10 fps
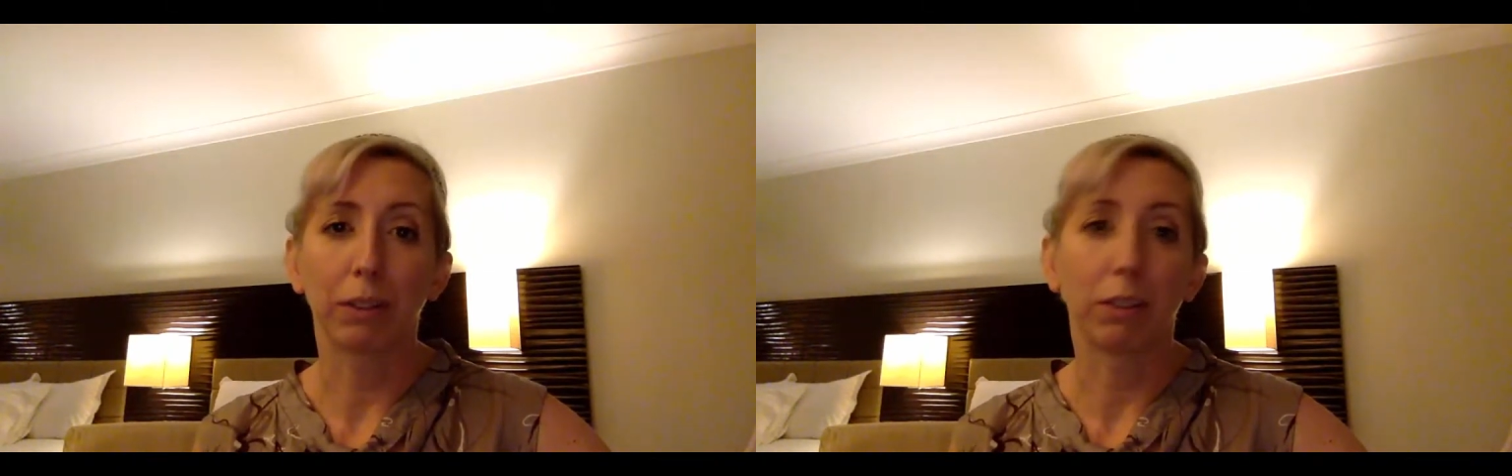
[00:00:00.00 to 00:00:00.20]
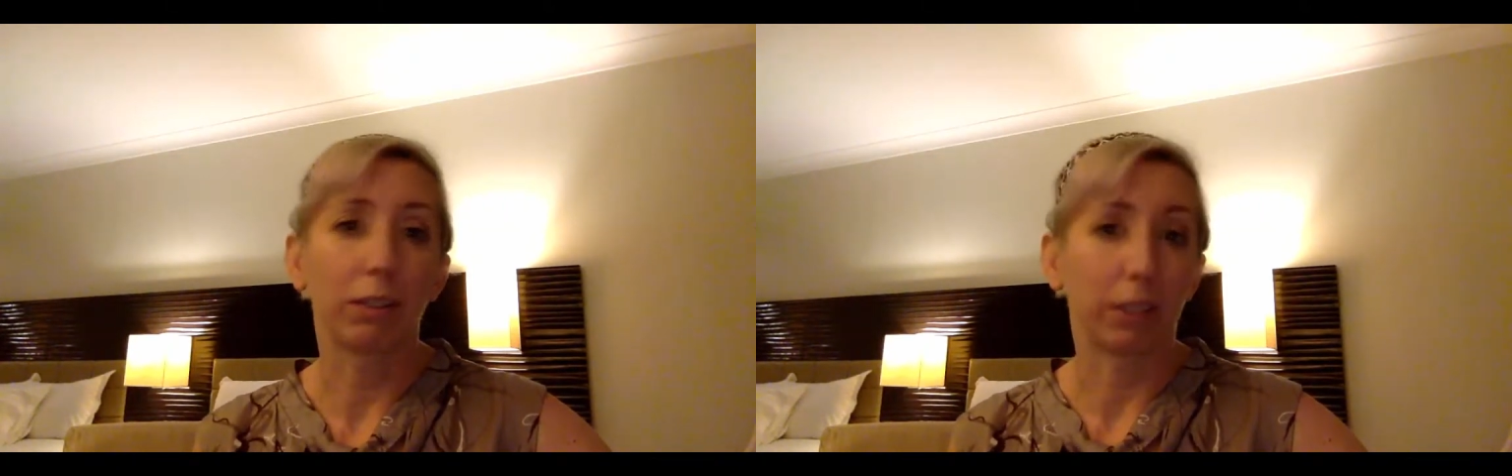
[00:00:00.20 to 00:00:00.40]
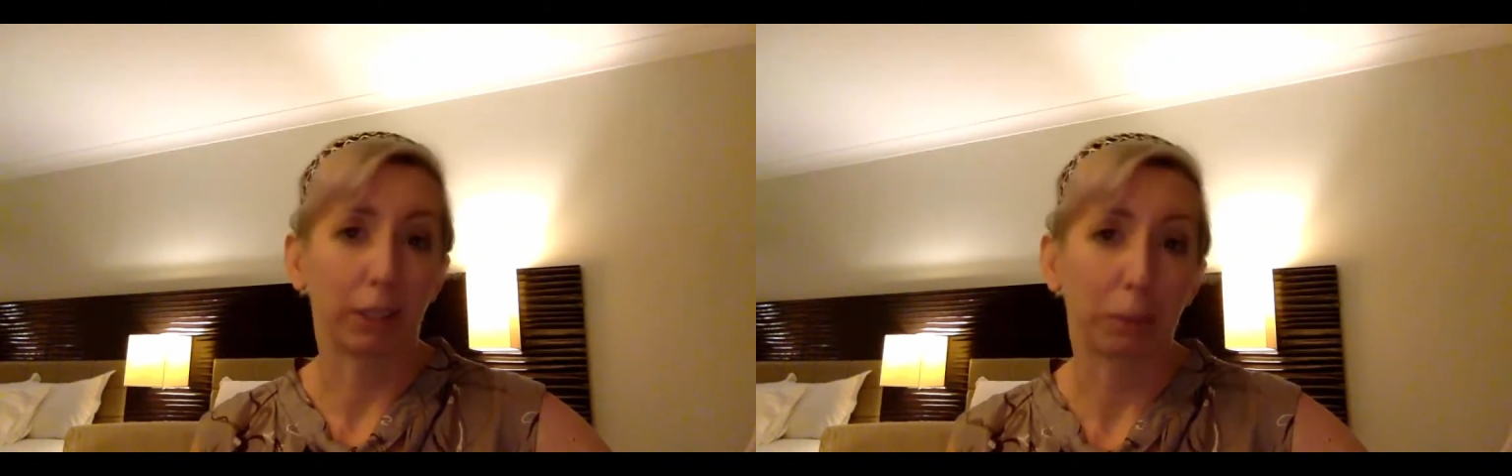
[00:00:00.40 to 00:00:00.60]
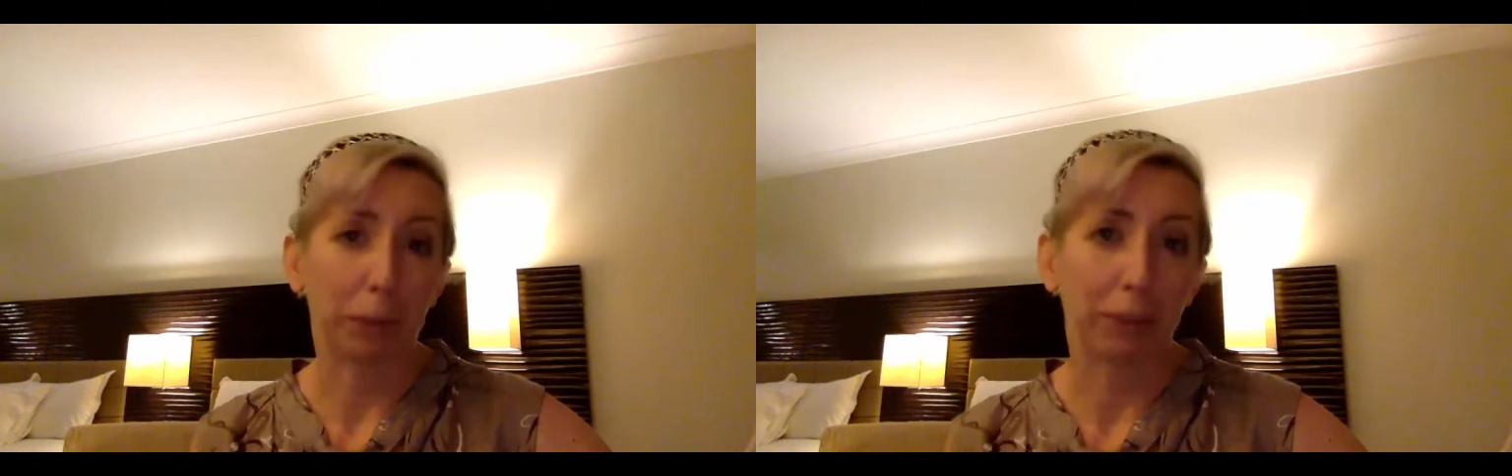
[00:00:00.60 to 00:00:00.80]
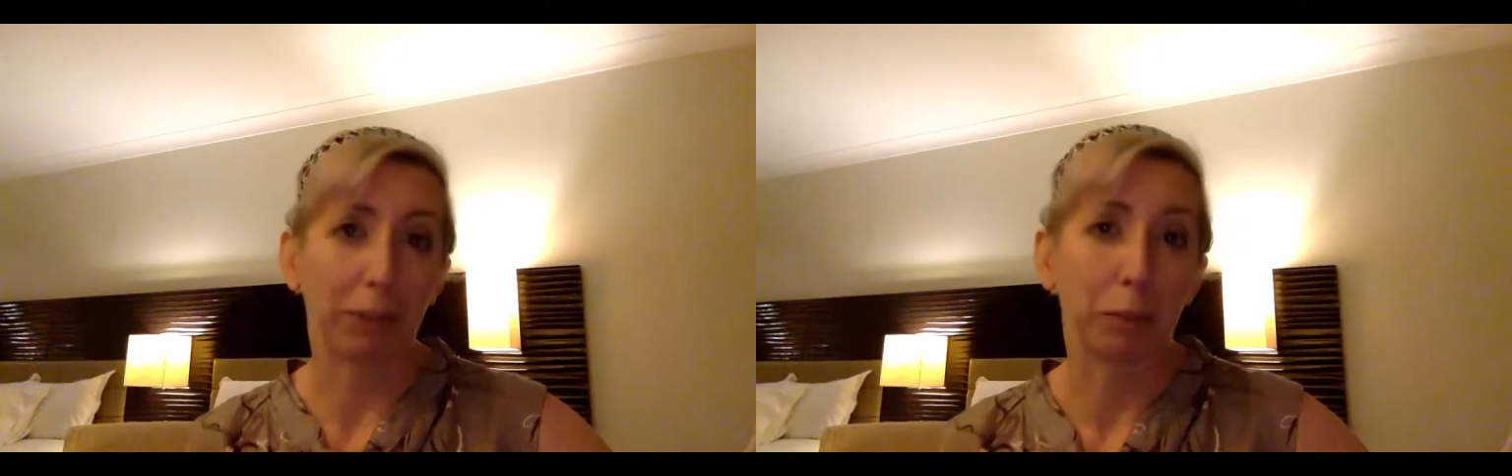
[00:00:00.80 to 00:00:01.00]
because they'd
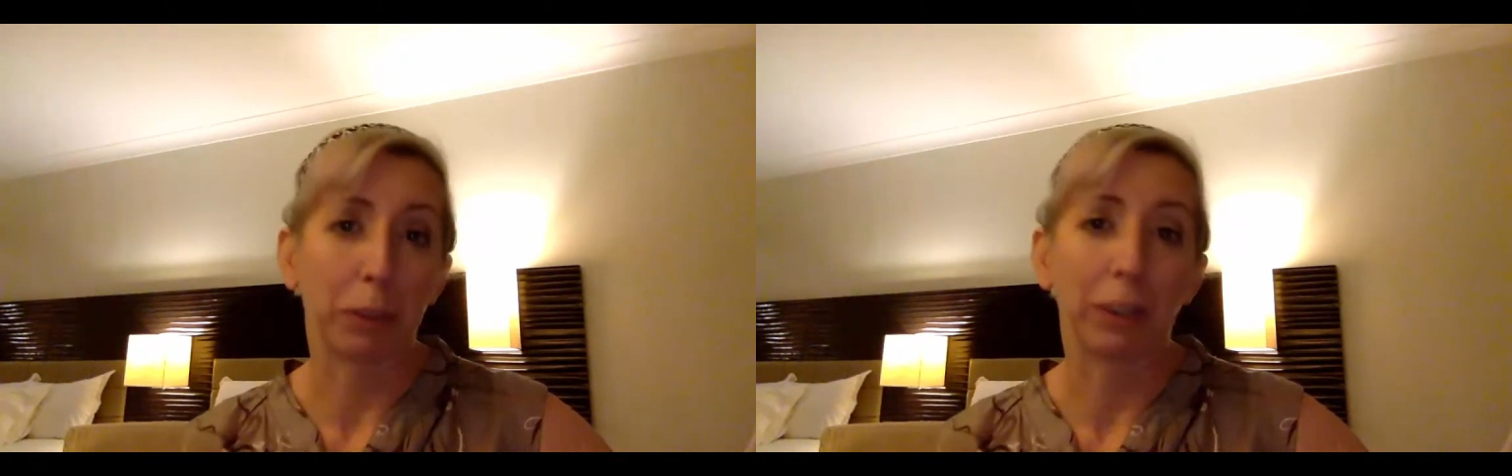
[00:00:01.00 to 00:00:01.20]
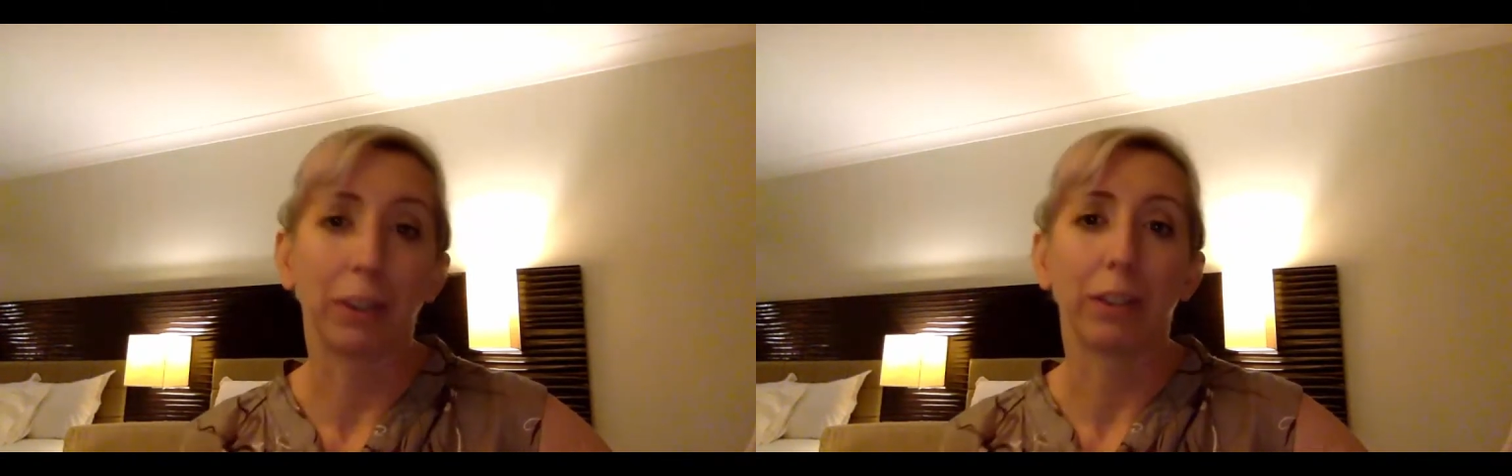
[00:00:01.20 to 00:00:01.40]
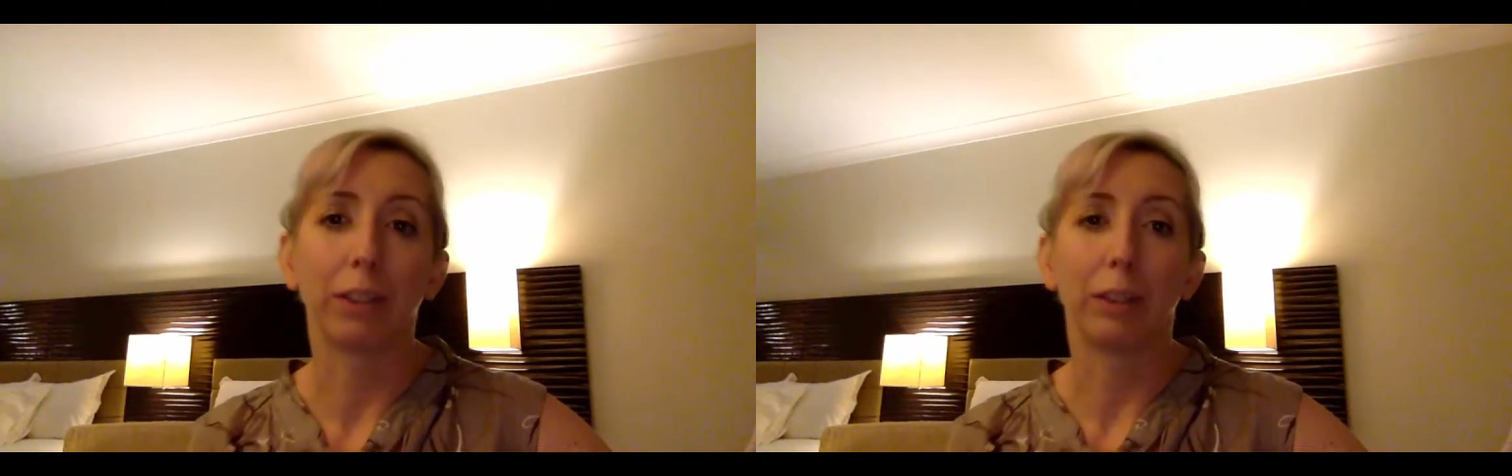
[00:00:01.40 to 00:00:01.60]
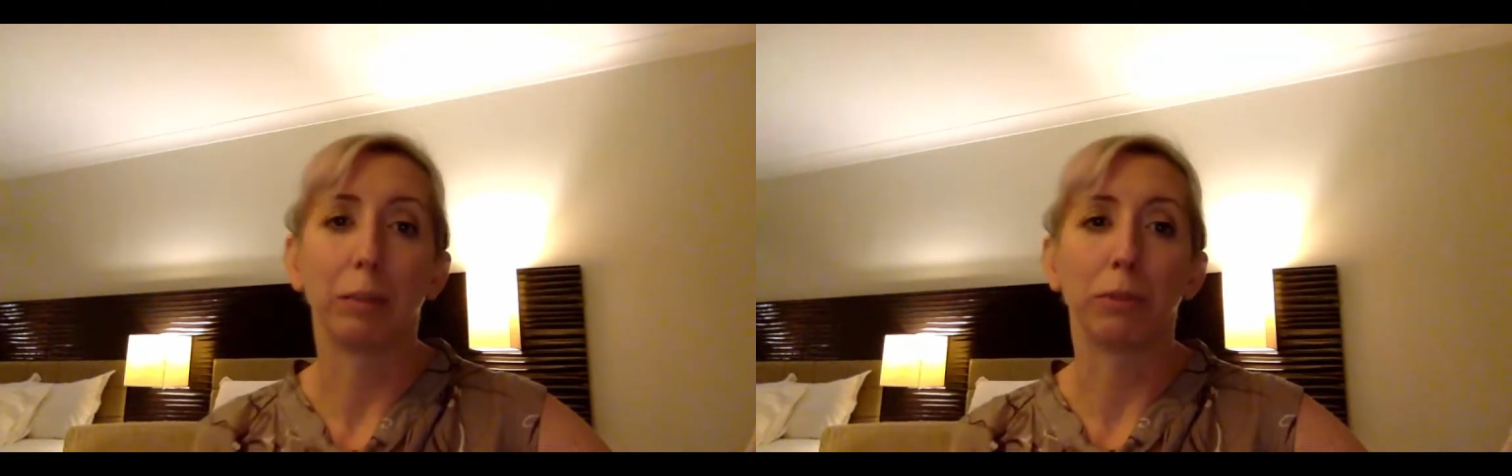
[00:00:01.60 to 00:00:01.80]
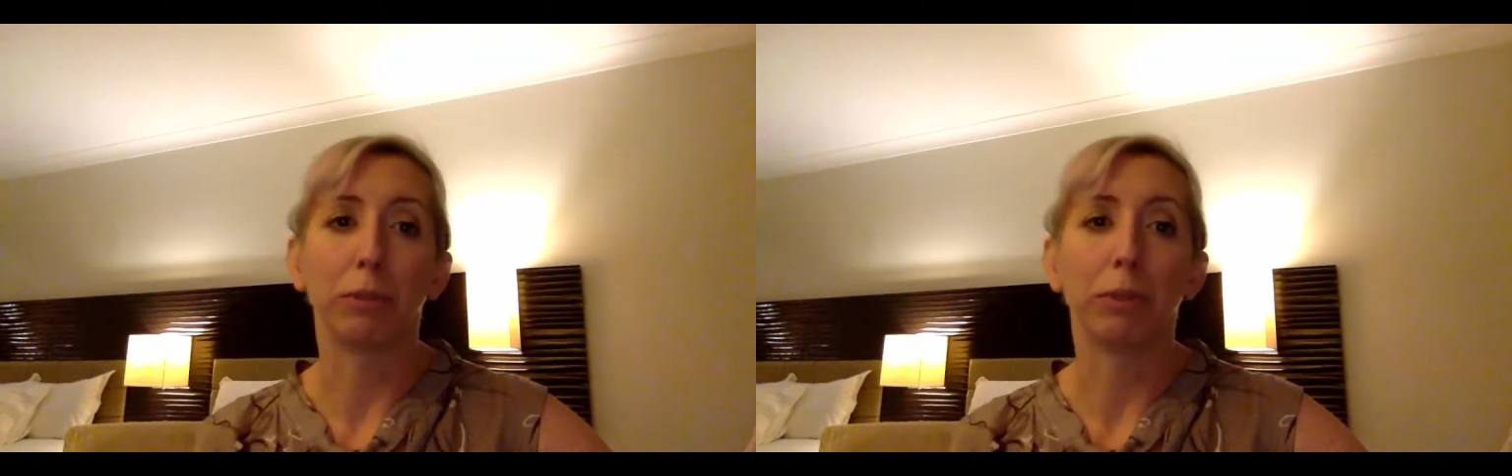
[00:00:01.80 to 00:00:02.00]
expected to buy a car the day
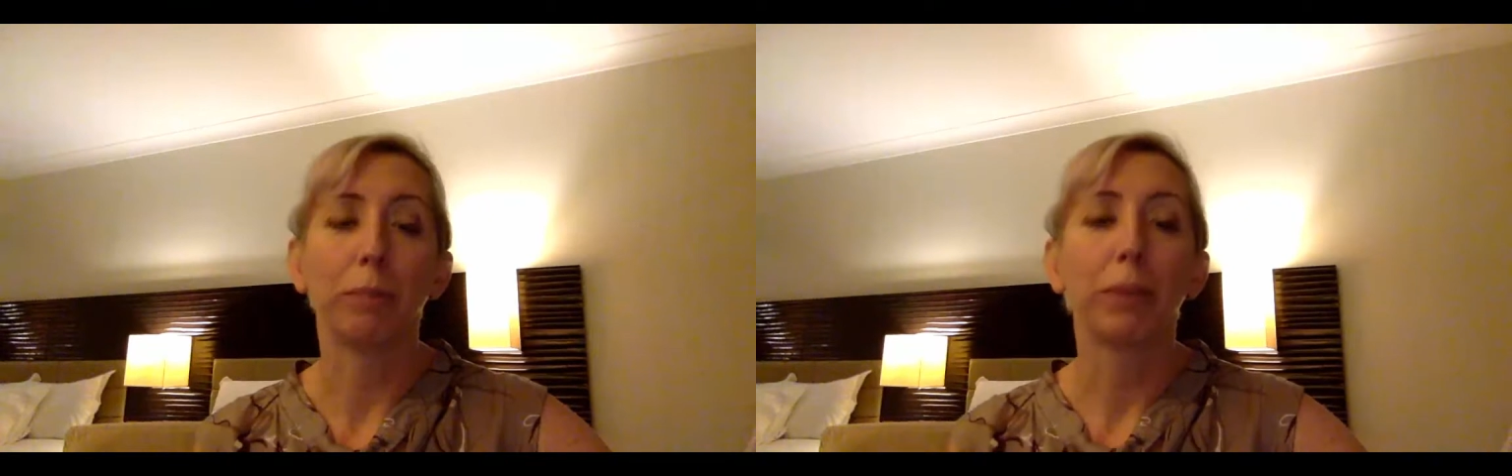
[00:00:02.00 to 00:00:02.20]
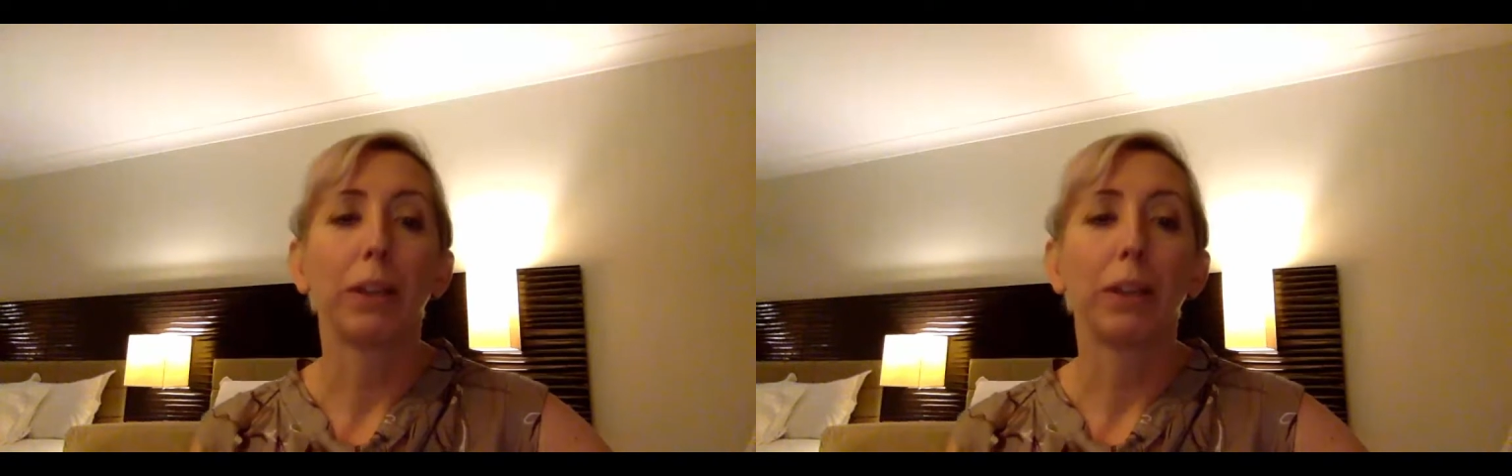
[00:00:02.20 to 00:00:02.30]
before.